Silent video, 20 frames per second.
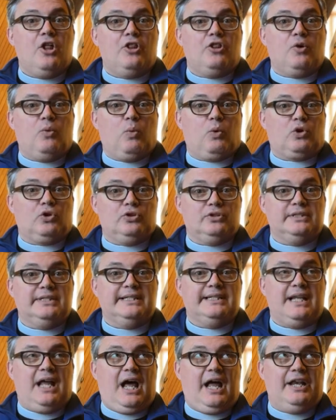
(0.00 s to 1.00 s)
the world
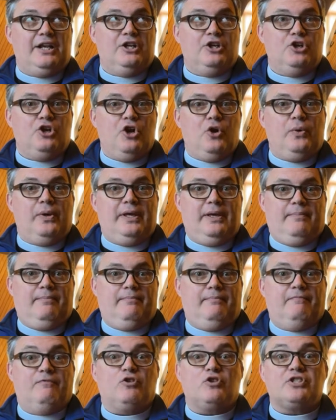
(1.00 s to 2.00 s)
did not know him.
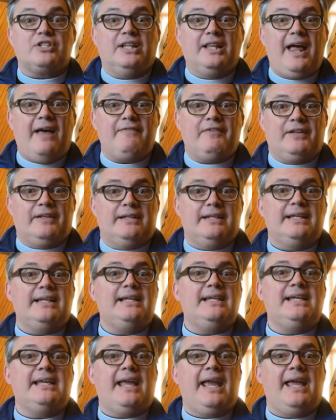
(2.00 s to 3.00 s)
Verse 11,
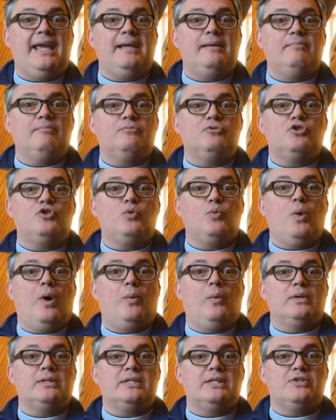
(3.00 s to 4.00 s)
he came to
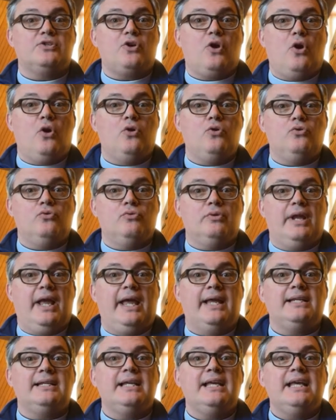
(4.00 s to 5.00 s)
what was his own,
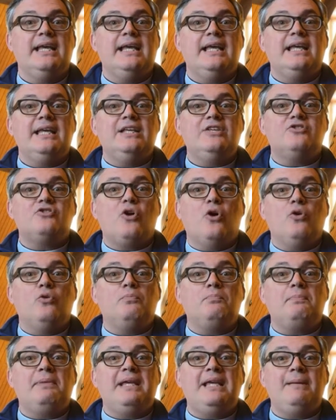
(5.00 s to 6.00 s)
and his
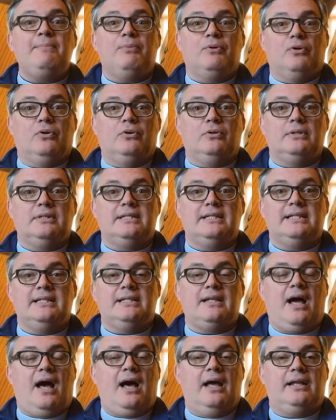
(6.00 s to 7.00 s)
own people
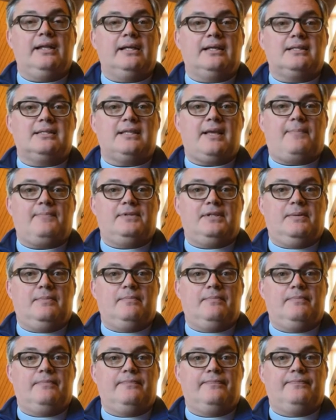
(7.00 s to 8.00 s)
did not accept
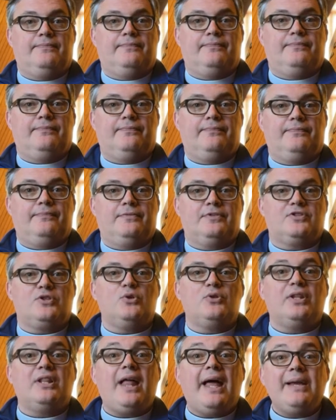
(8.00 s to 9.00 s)
him.
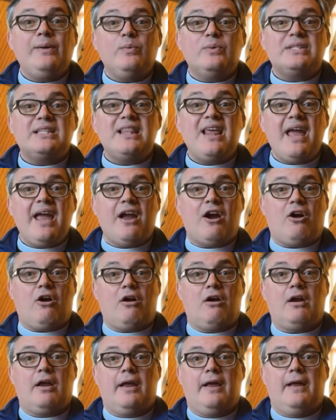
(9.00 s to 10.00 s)
So the light was
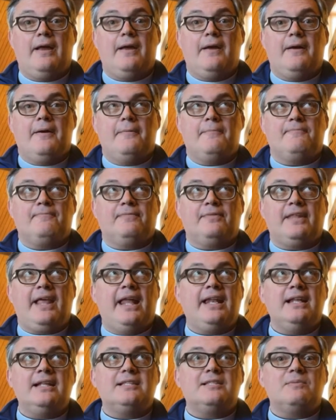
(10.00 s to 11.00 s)
there,
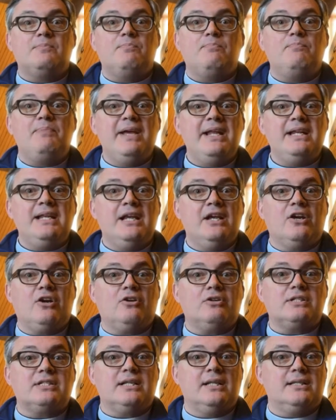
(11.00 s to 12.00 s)
and it's been
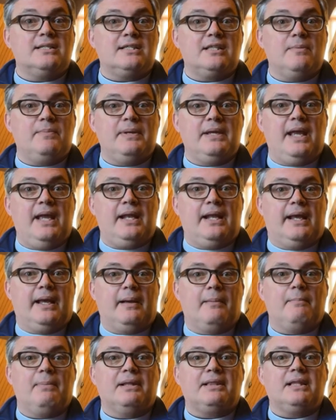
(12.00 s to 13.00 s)
here since the
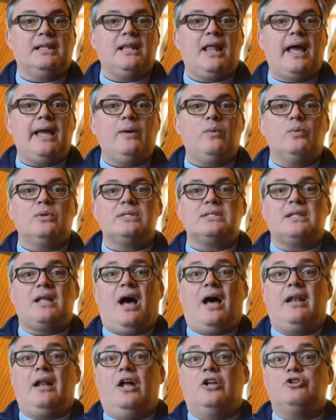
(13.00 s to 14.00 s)
beginning, but the light was
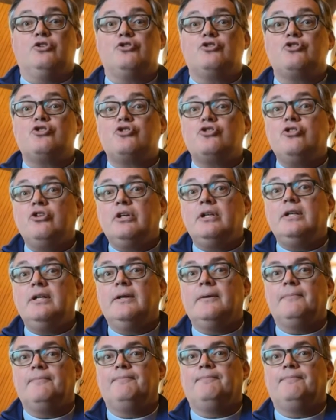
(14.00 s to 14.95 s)
not understood,